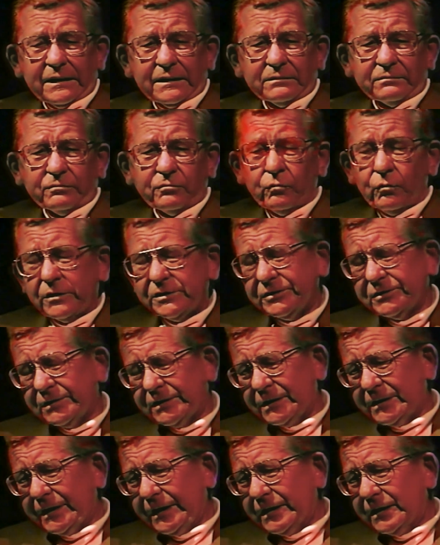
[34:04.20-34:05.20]
And
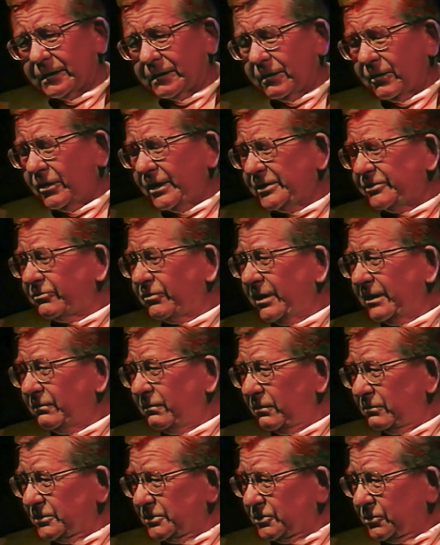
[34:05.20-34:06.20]
fortunately, hit a
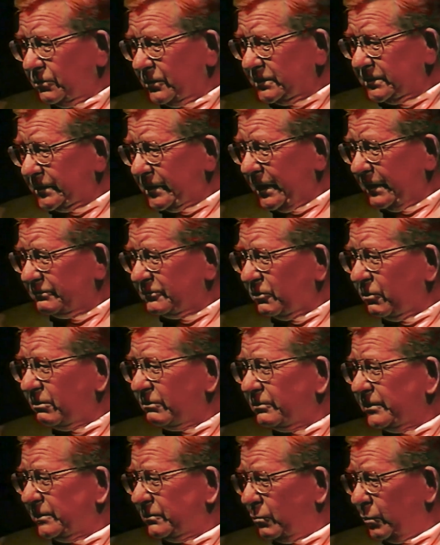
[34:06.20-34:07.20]
line drive over
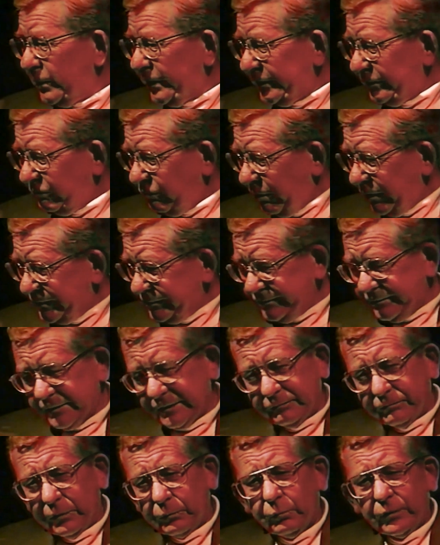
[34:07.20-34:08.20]
shortstop, drove in the winning
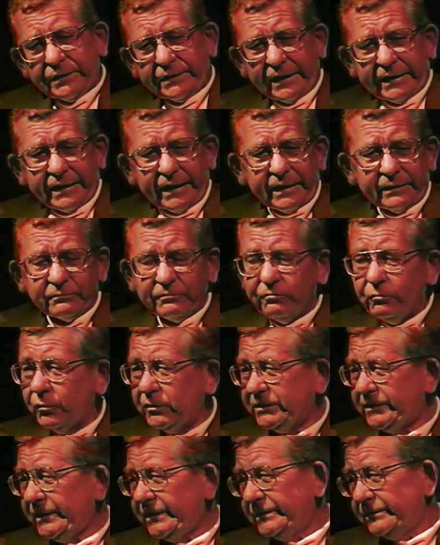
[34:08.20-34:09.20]
run. And we won the
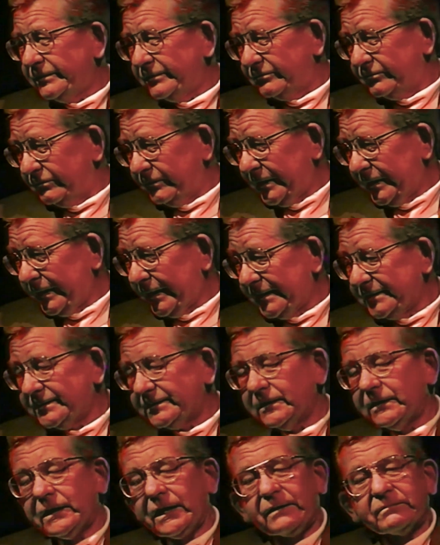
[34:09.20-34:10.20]
game
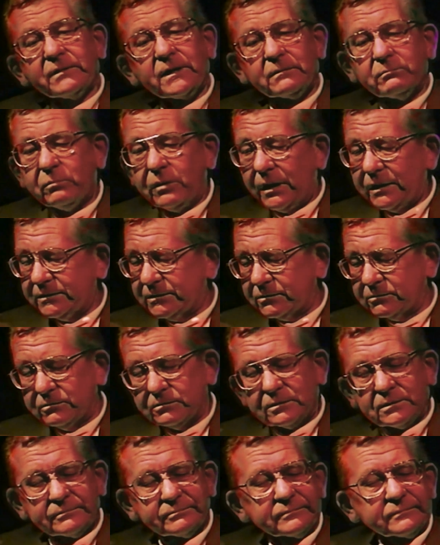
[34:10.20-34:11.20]
14-3, and I still have that
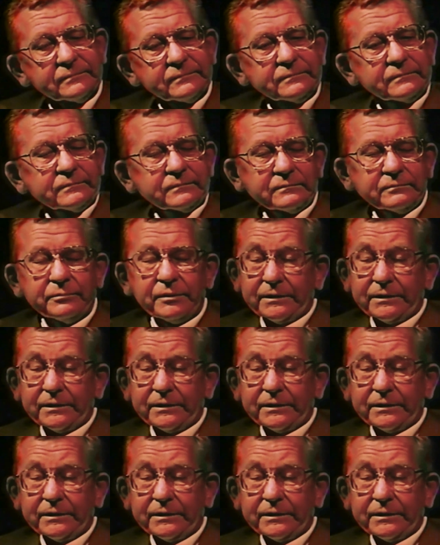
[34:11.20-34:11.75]
box score.